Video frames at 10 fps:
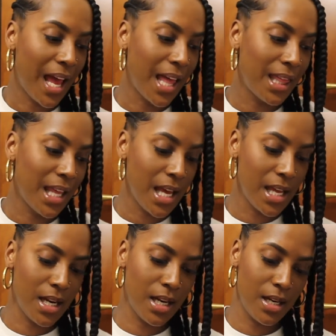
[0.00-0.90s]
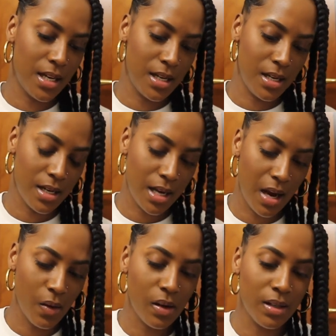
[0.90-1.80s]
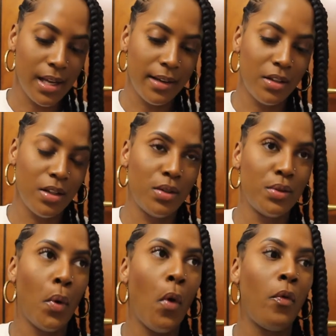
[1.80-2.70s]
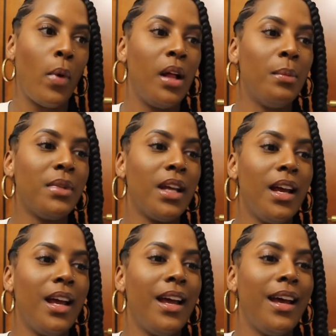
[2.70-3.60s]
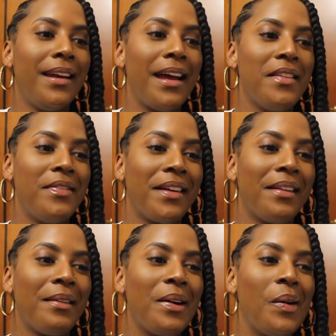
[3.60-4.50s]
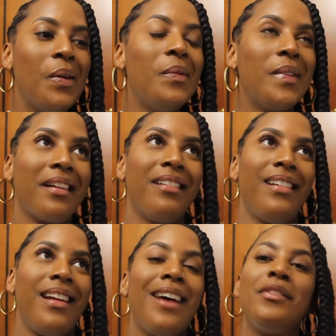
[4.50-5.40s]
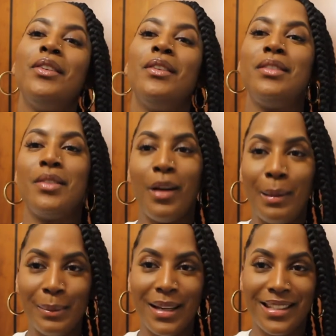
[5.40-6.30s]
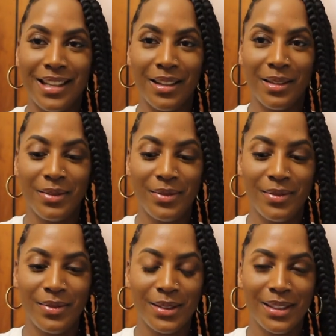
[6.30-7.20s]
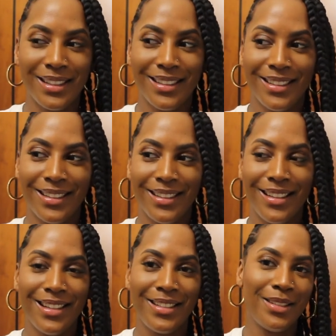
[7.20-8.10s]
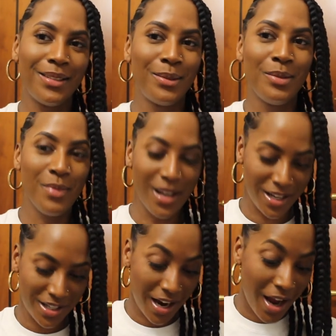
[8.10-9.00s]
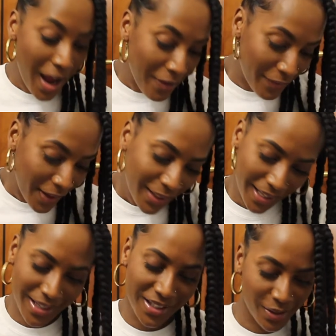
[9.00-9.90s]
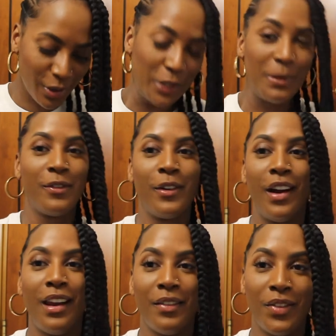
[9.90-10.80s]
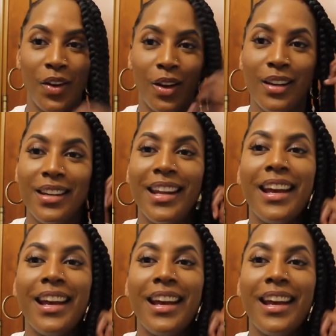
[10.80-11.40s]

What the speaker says: And then I was just so overwhelmed that I felt, oh my god, I have to do this all by myself. It's just too much. I felt like this also before I left Holland.